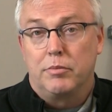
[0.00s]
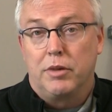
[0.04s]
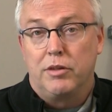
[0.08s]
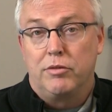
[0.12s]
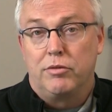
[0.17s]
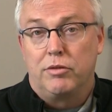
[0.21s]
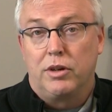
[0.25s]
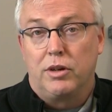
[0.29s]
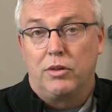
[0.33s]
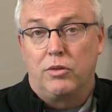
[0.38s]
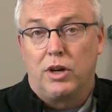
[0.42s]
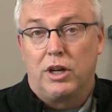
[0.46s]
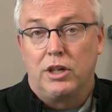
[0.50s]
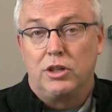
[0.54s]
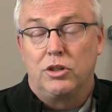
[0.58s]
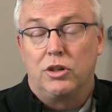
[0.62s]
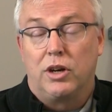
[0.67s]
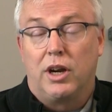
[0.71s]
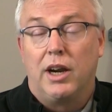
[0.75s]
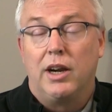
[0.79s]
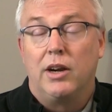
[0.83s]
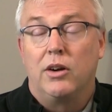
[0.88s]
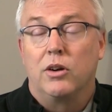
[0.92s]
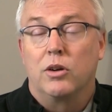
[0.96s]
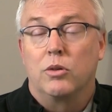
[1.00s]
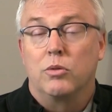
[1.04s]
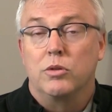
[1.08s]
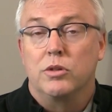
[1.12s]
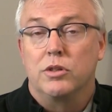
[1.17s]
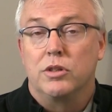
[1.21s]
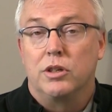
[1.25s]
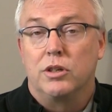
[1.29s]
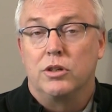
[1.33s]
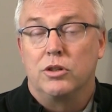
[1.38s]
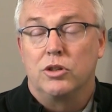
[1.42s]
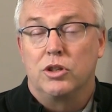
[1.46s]
My friend Roger Eirich
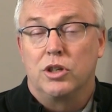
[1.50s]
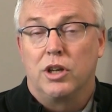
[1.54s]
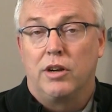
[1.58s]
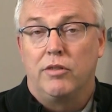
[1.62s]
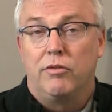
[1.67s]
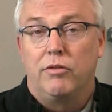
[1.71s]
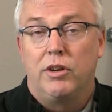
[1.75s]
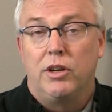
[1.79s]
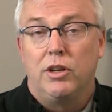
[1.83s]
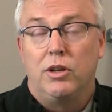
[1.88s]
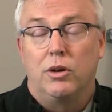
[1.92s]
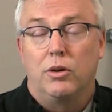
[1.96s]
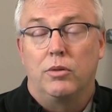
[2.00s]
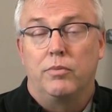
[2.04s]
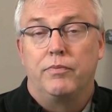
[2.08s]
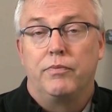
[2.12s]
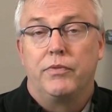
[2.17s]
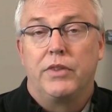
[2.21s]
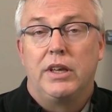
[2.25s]
was there and shot video.